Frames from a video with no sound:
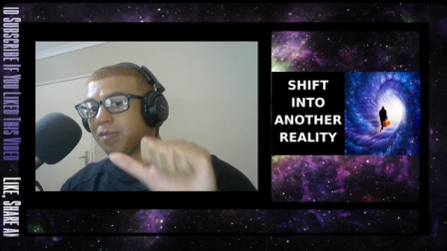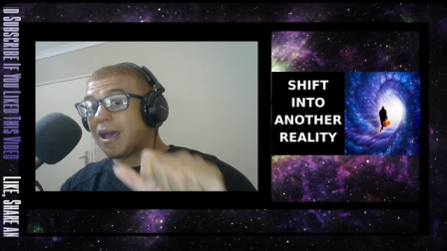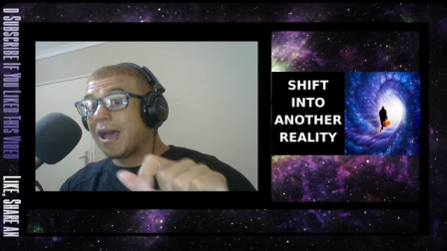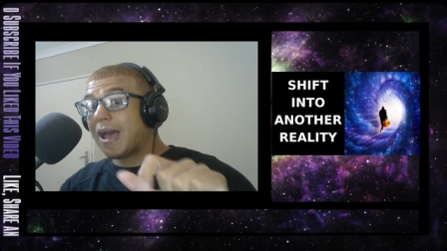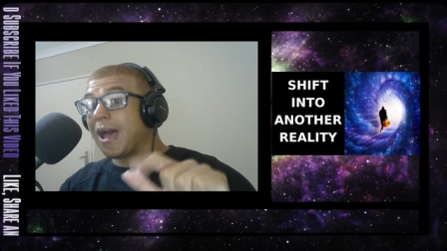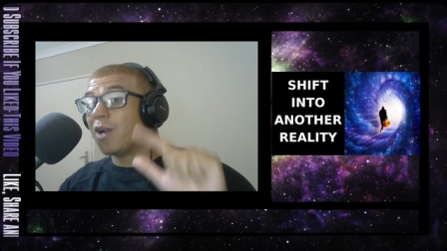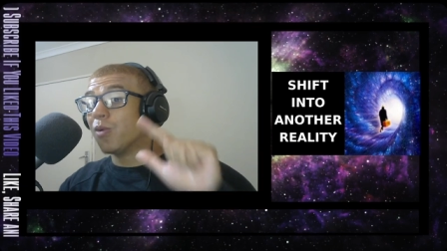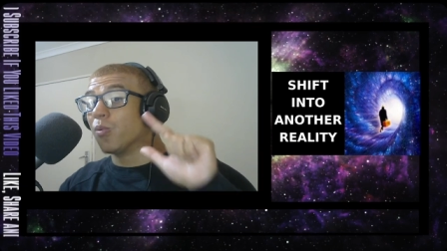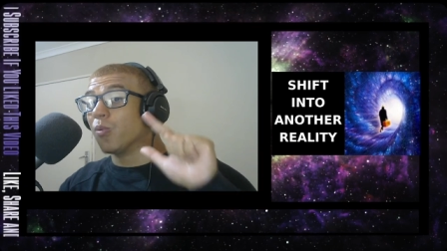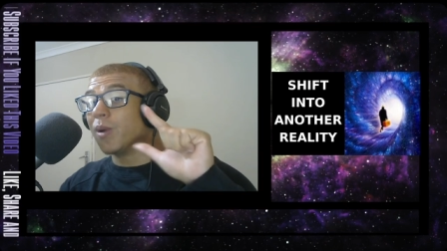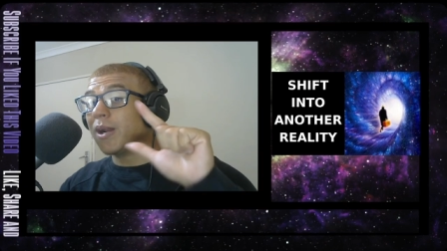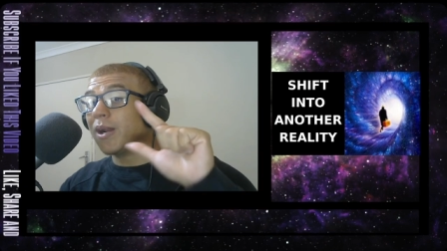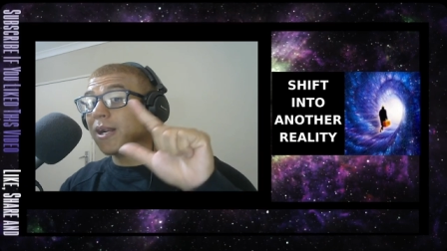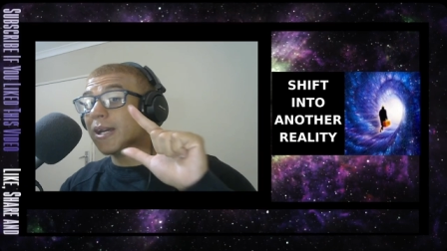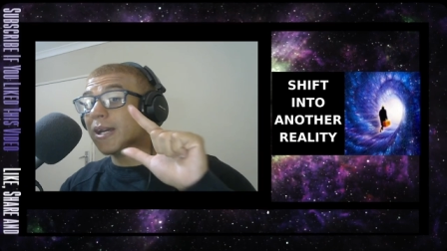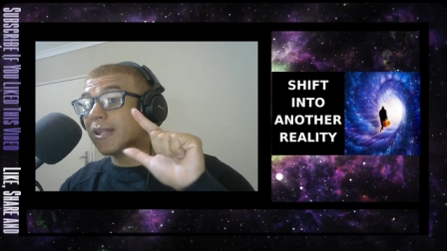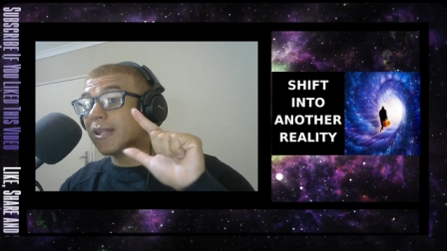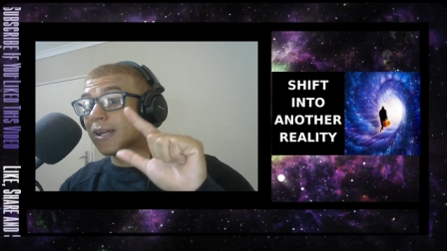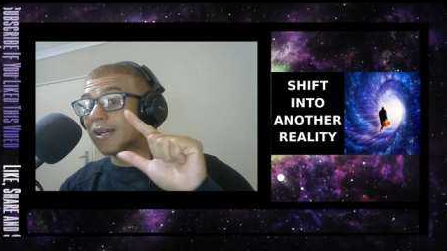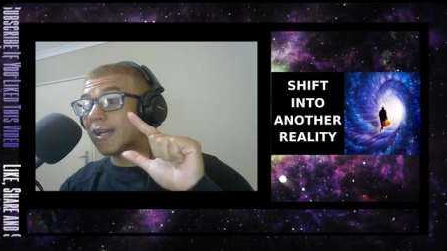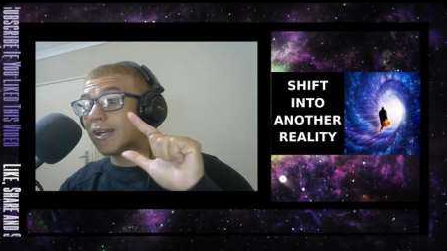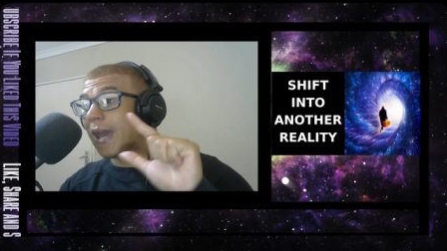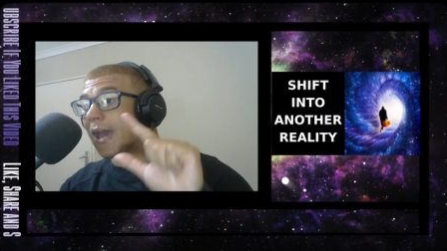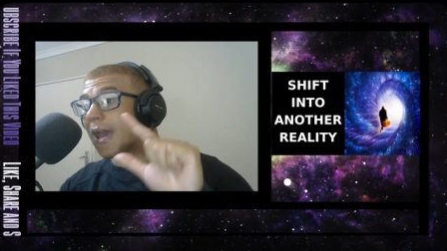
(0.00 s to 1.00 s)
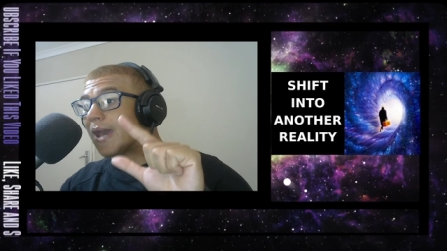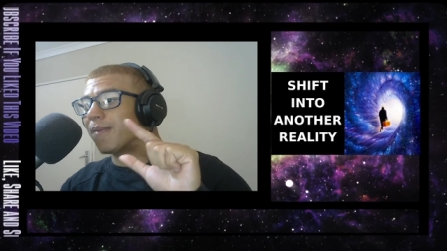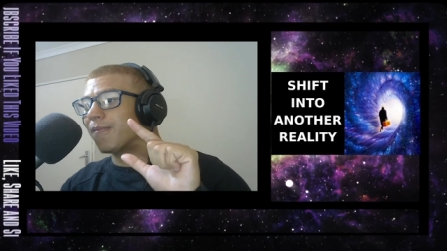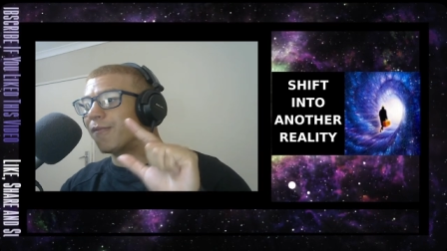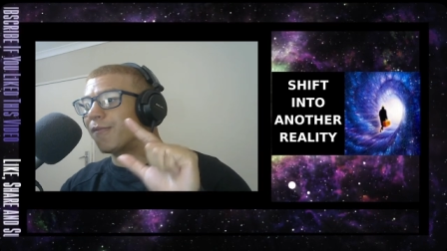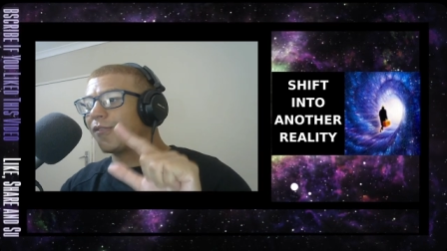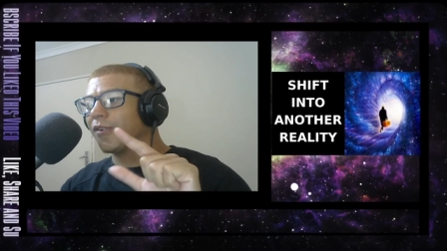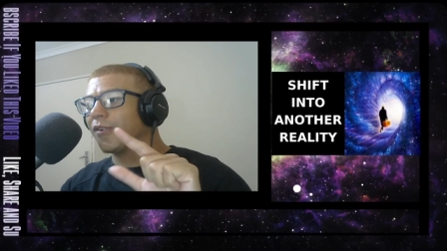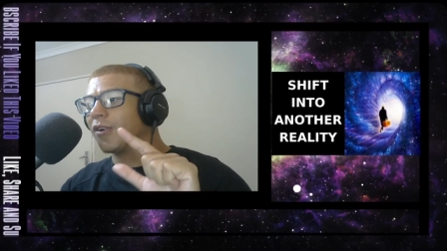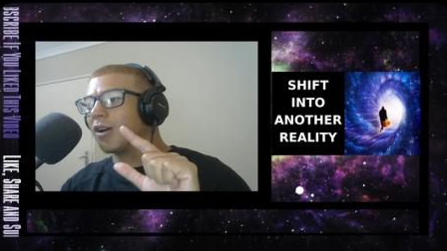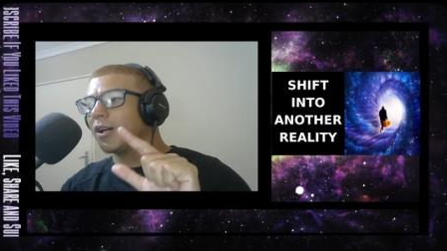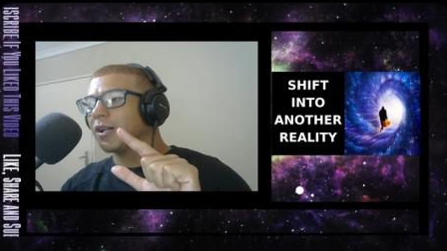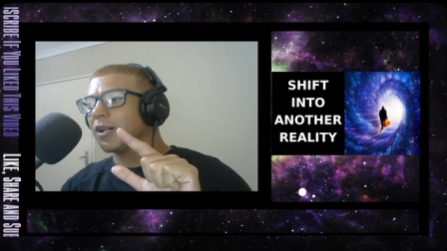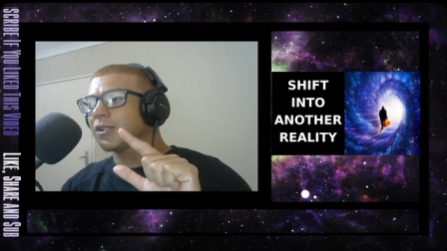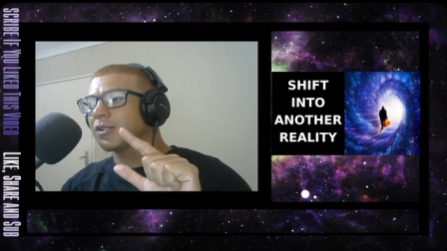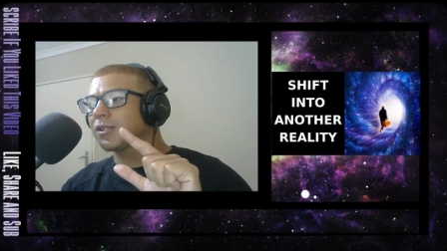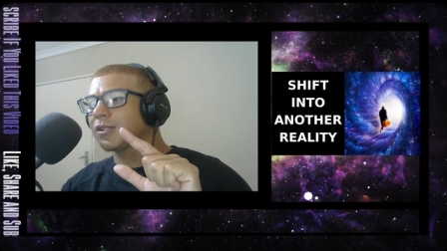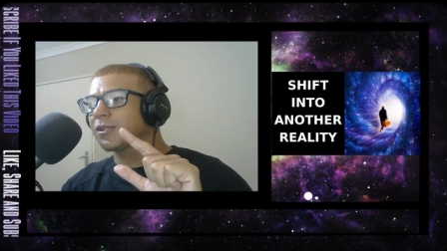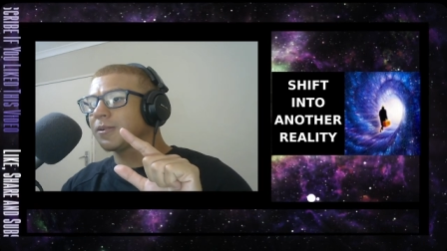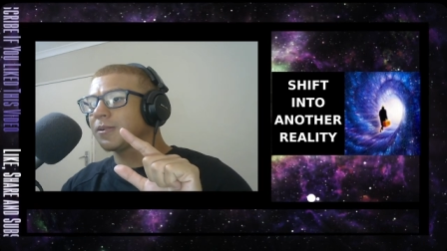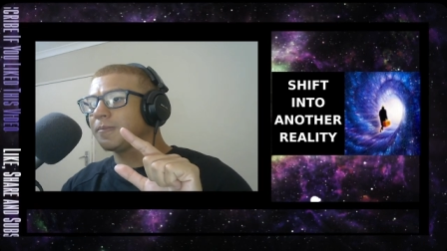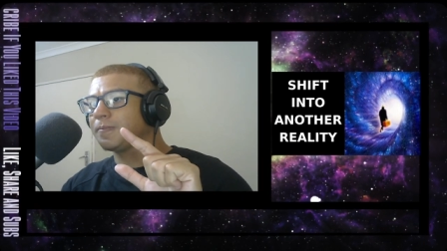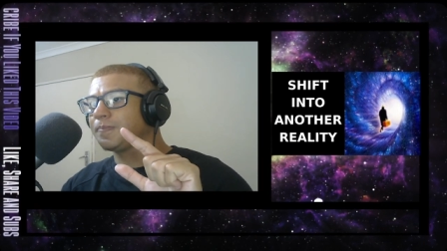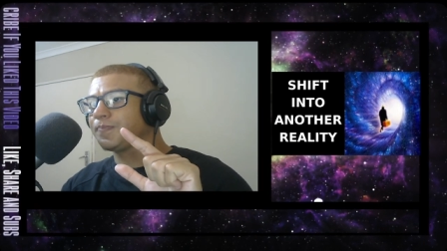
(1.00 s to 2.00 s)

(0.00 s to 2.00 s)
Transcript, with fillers: and winning the game for us.